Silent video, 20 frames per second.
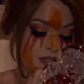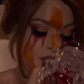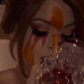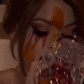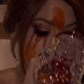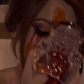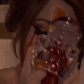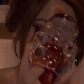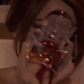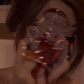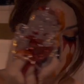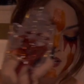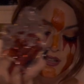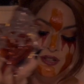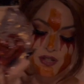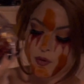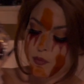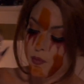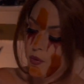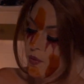Just
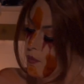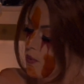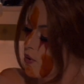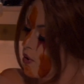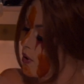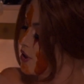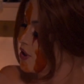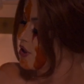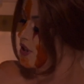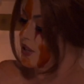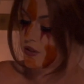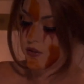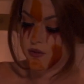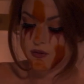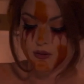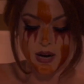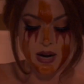get your proportions